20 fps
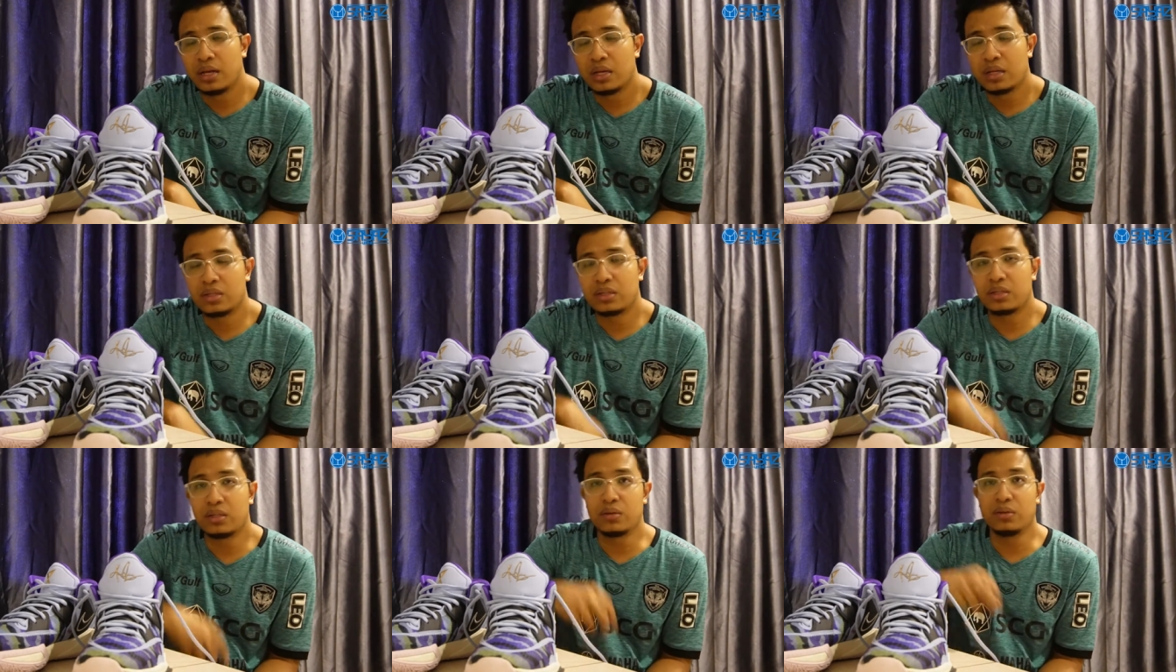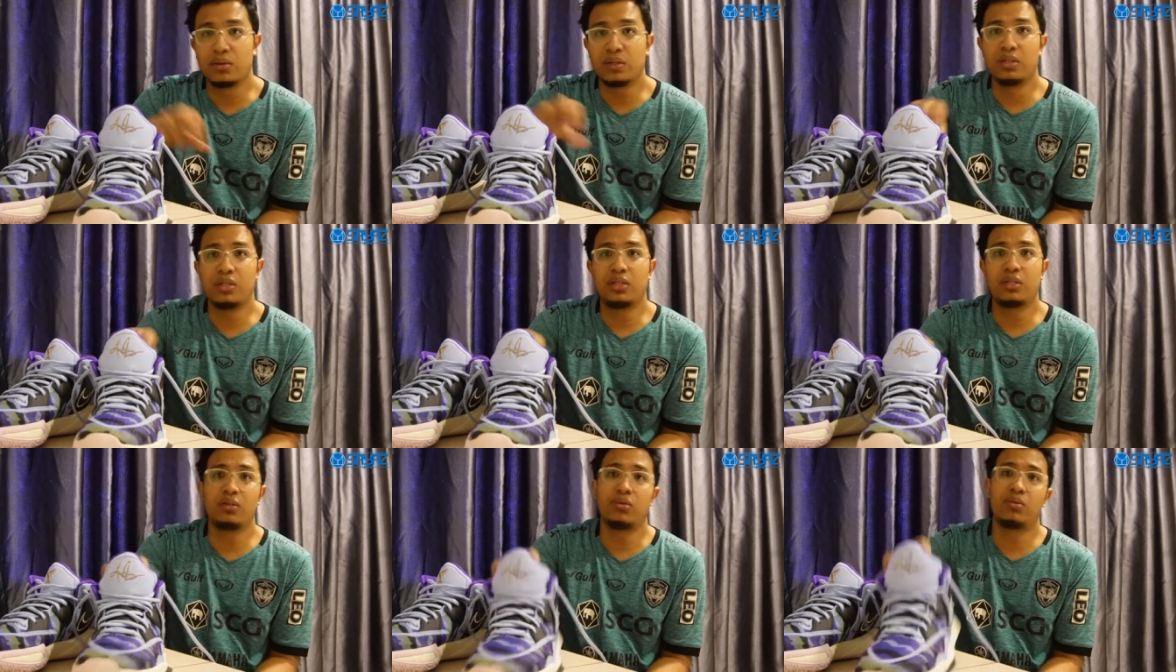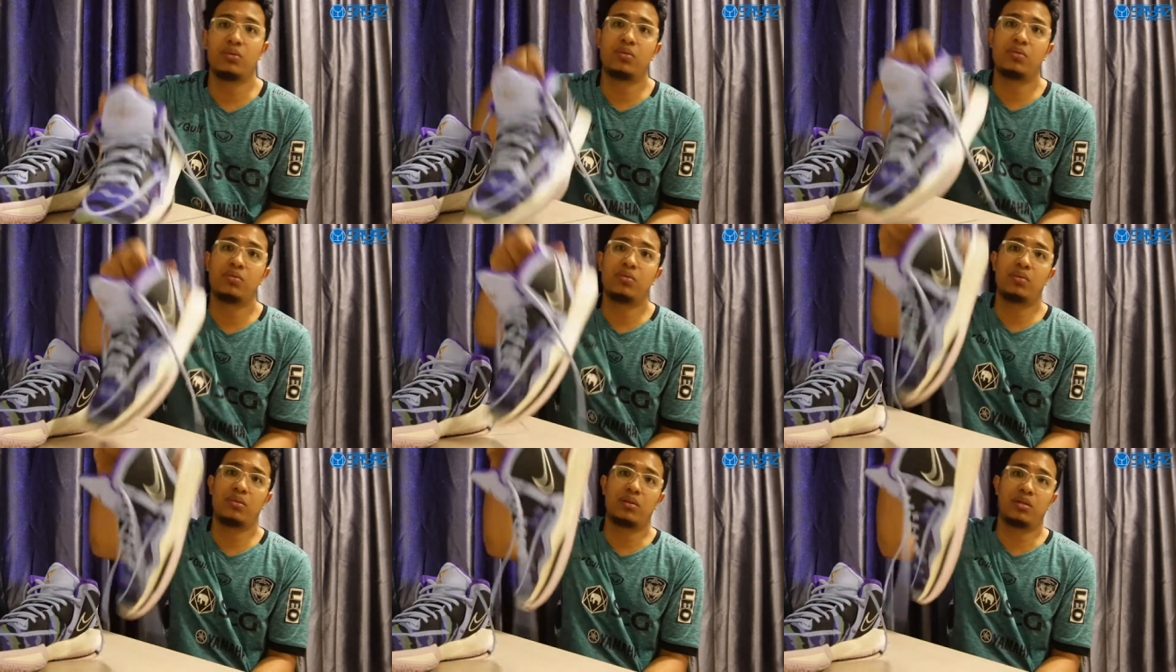So in this shoe,
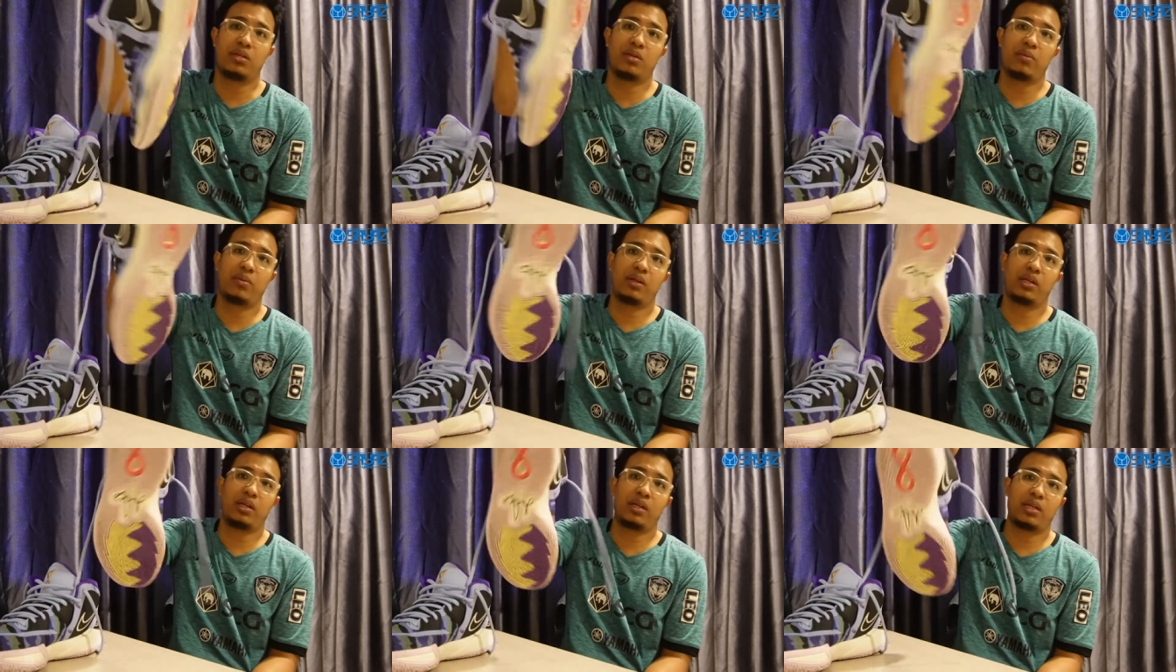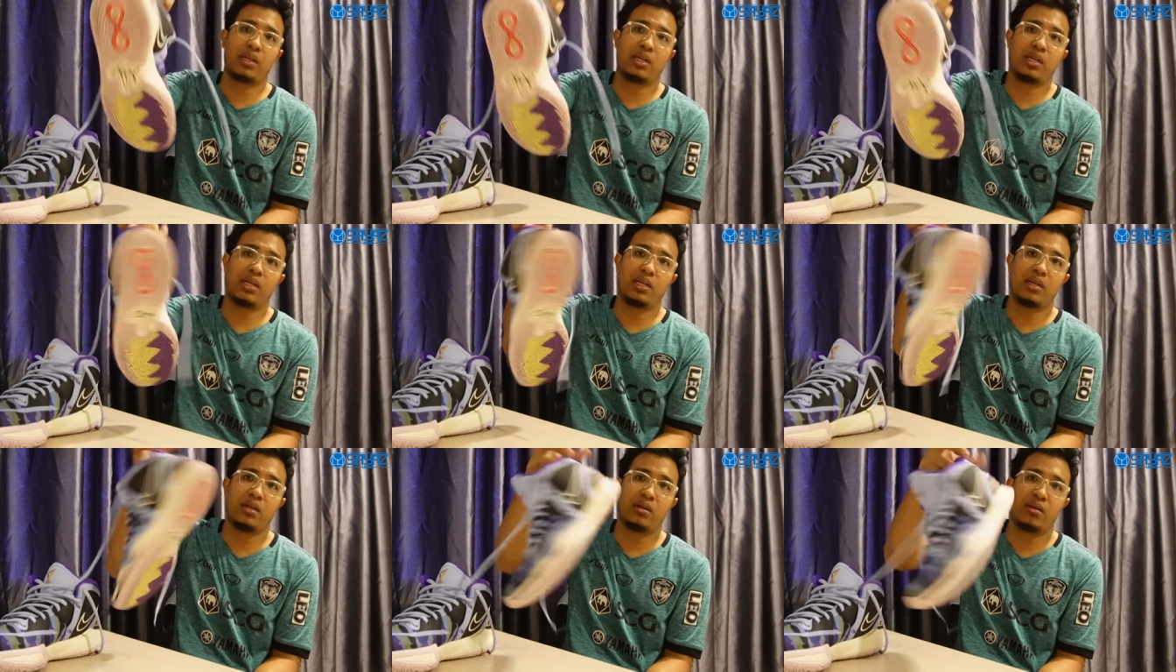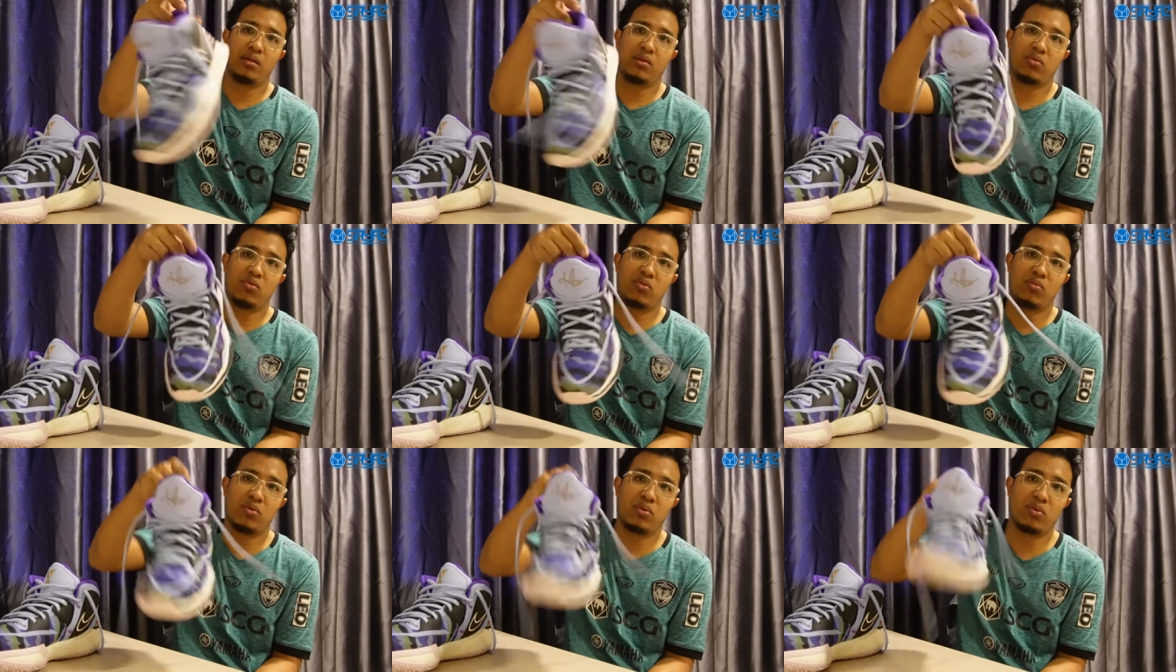they made it clean,
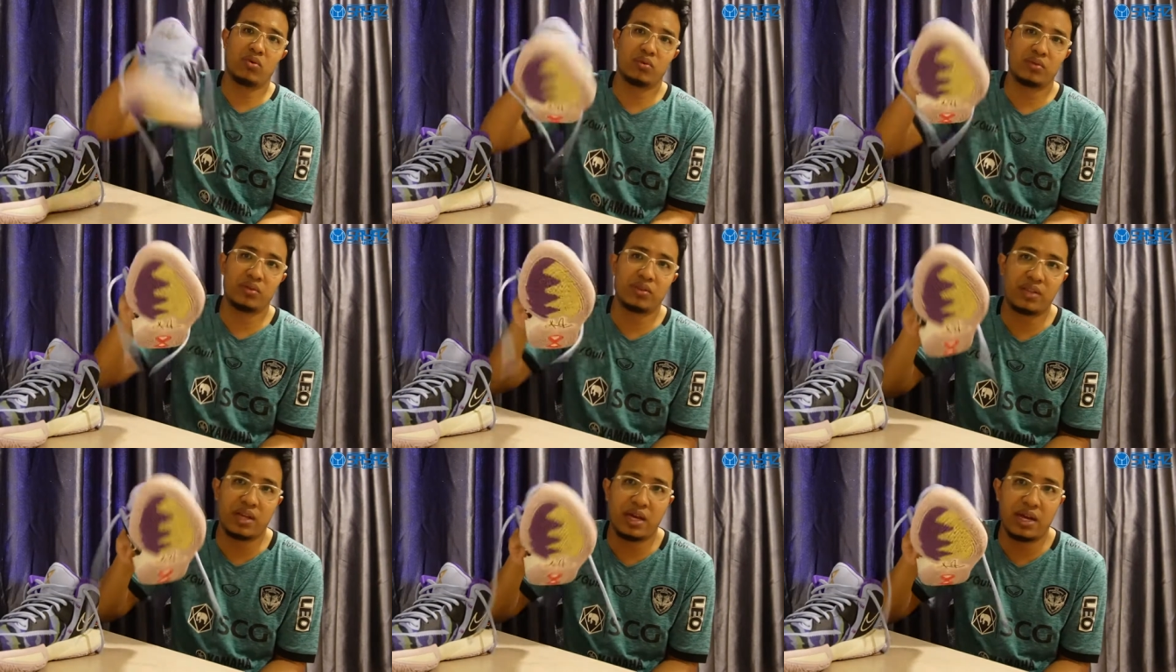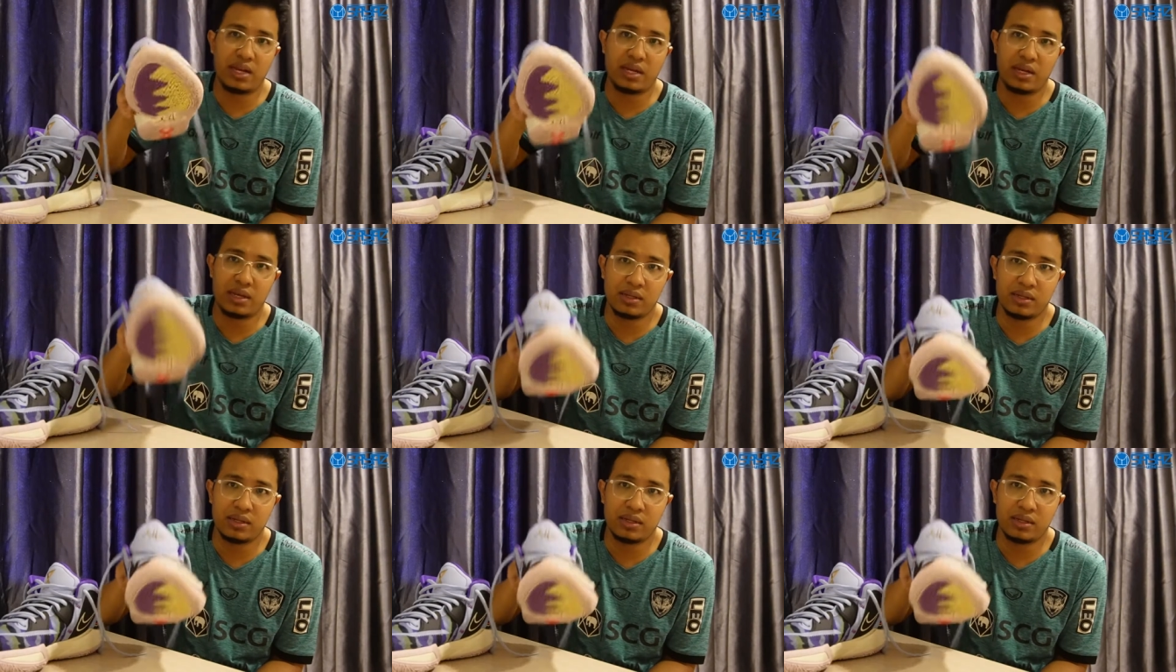no more of that.